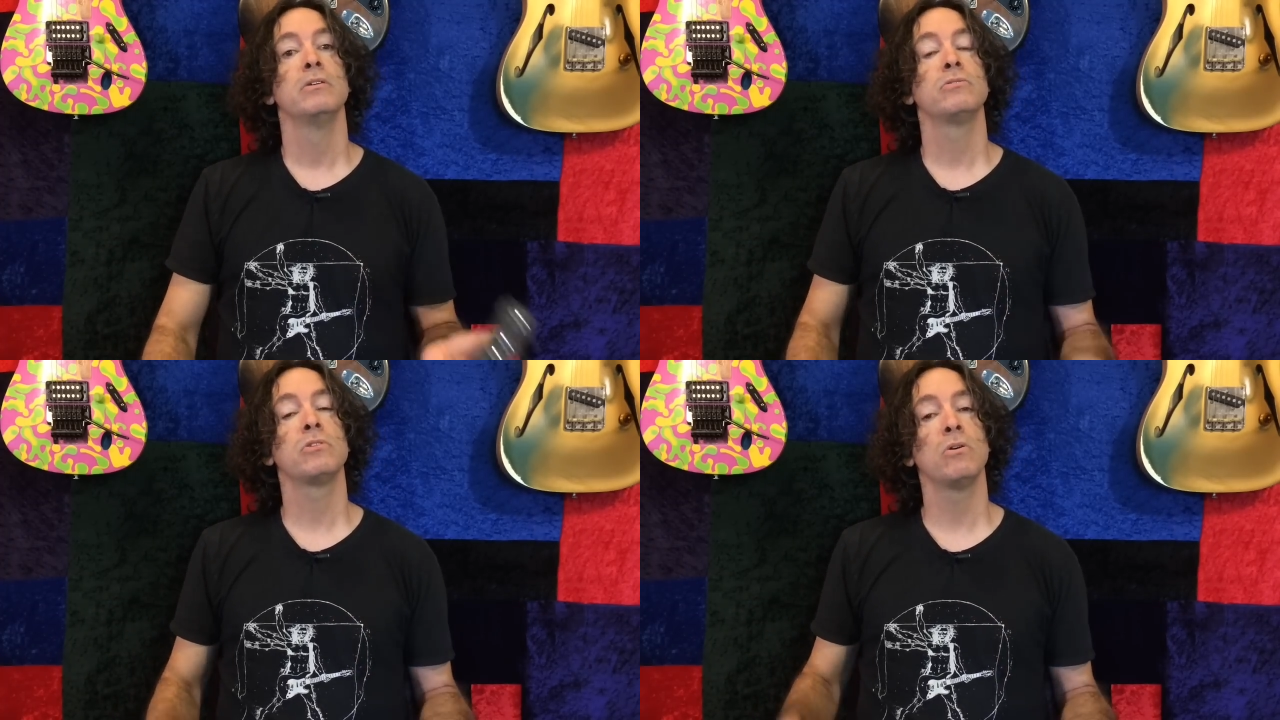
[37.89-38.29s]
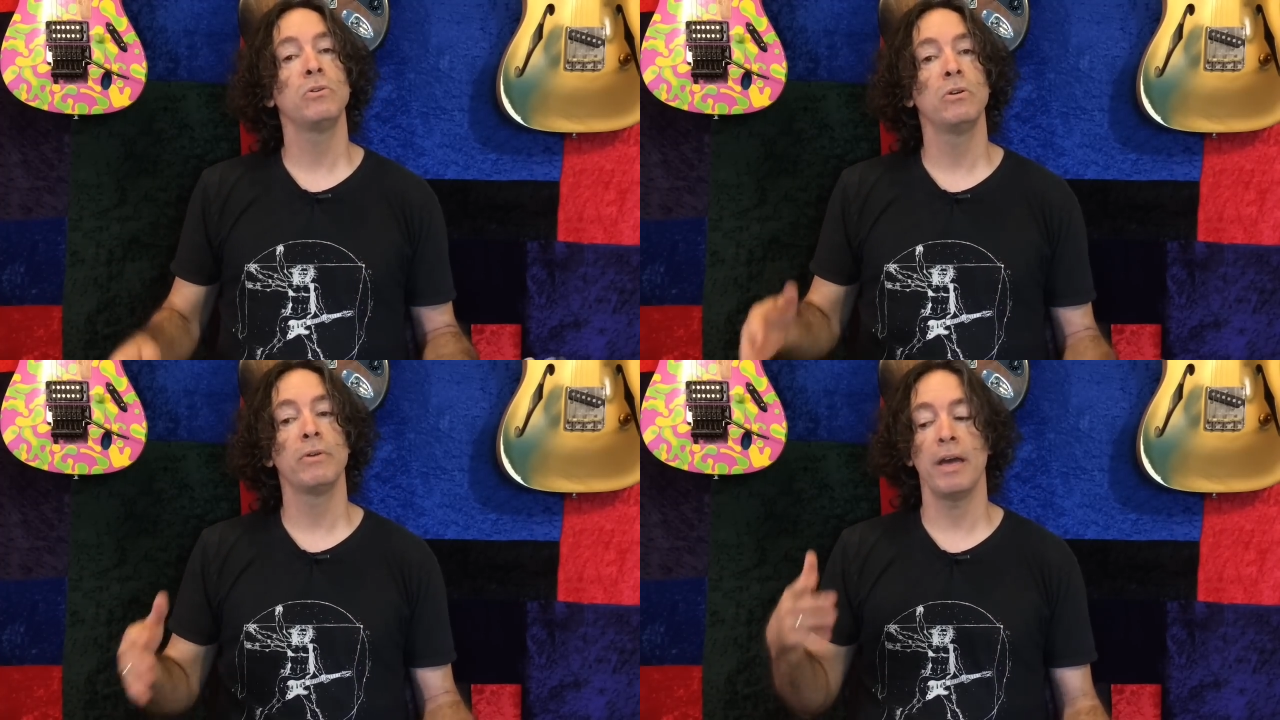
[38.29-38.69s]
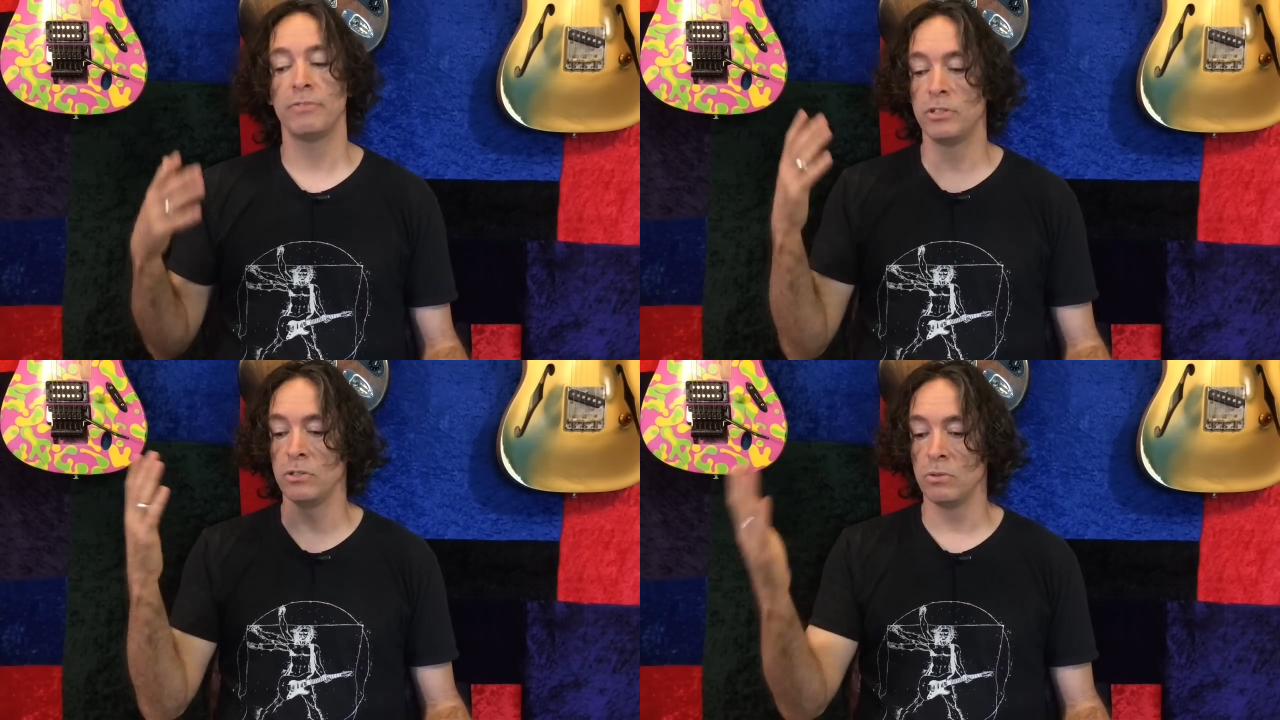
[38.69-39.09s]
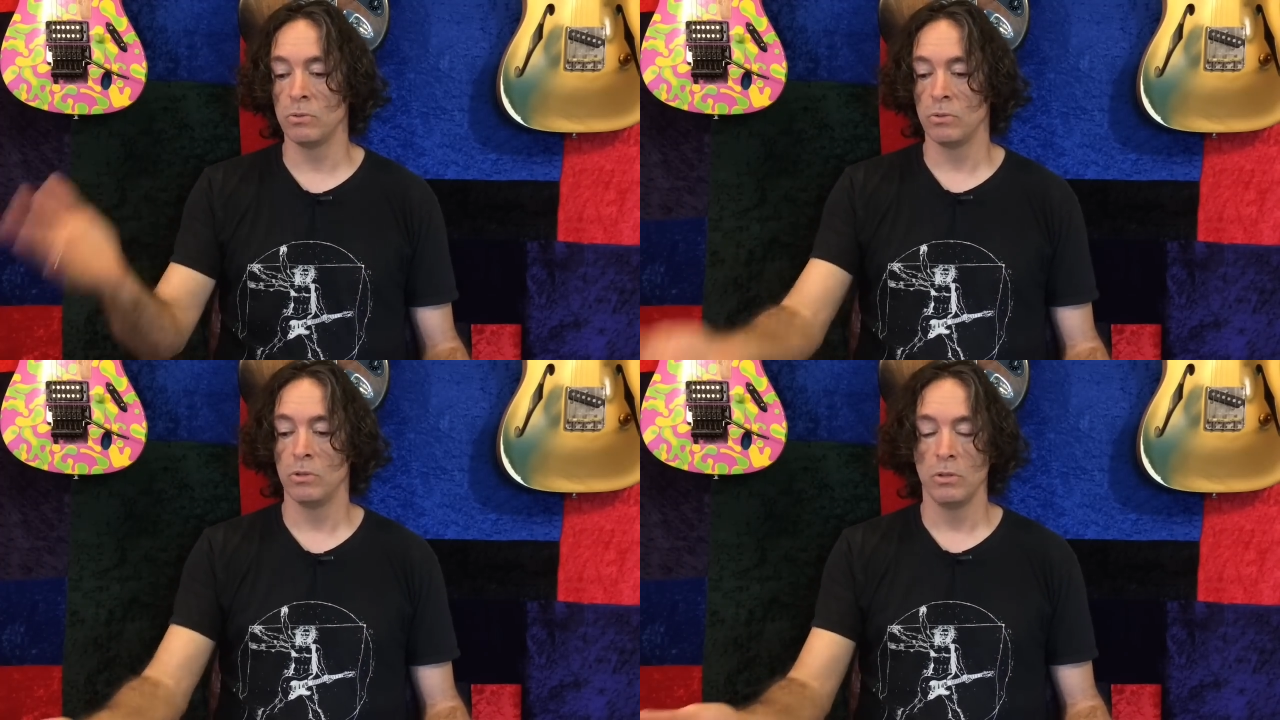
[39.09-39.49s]
so you don't have to
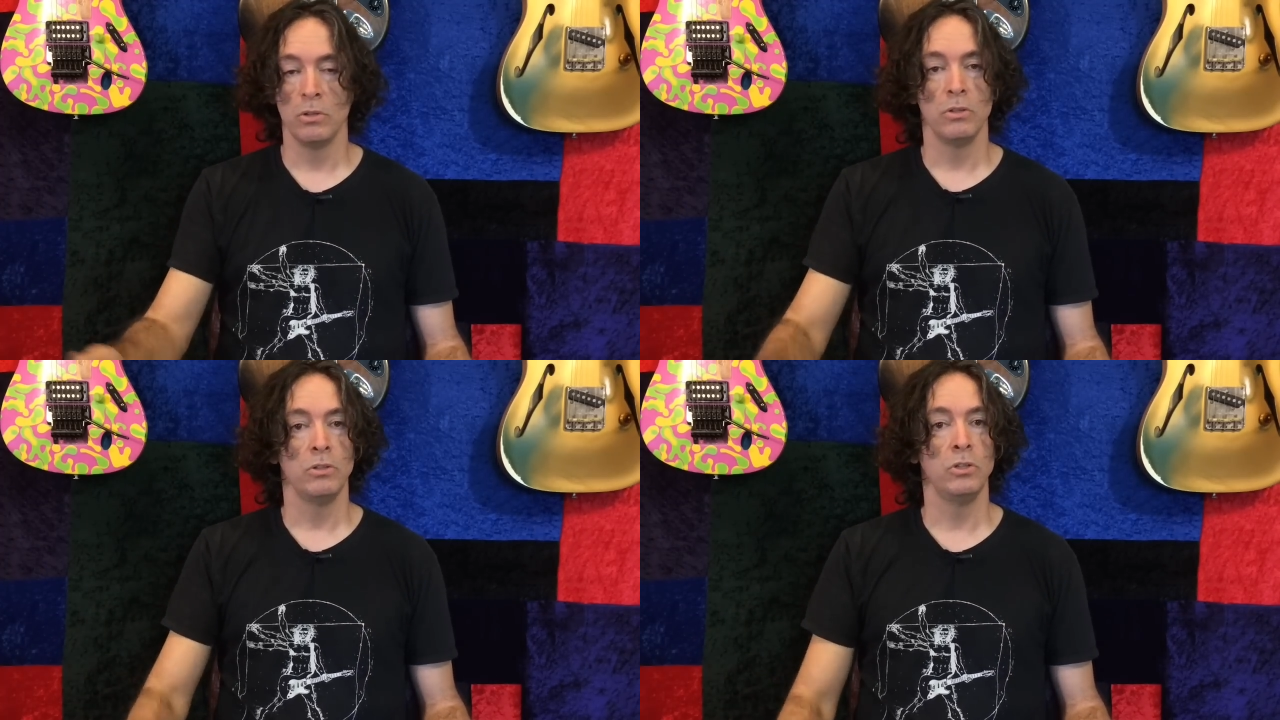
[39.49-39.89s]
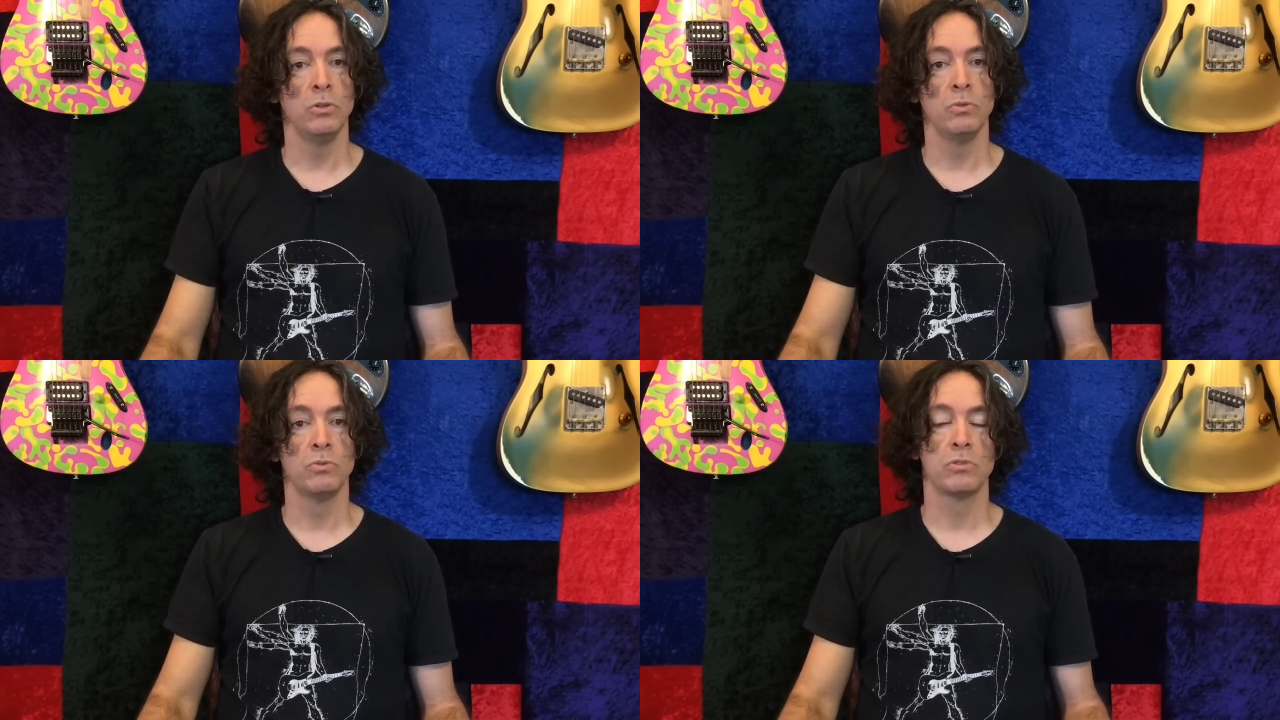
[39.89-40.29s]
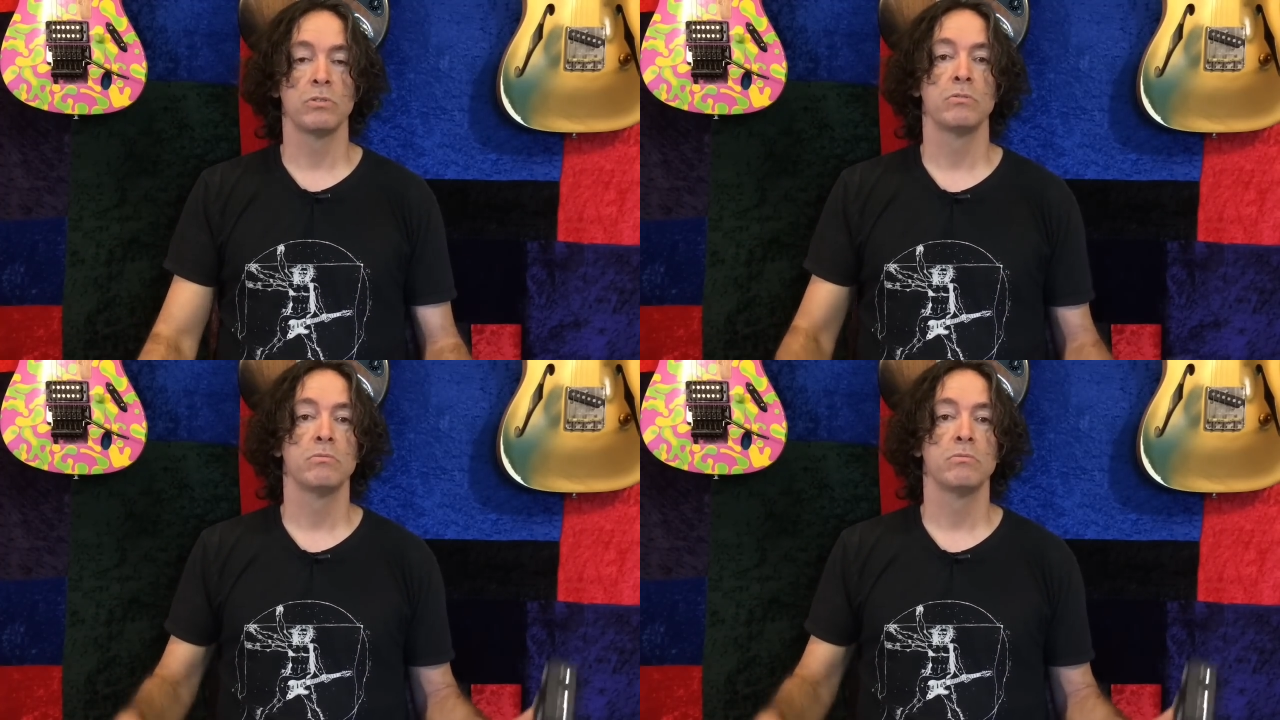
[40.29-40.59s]
use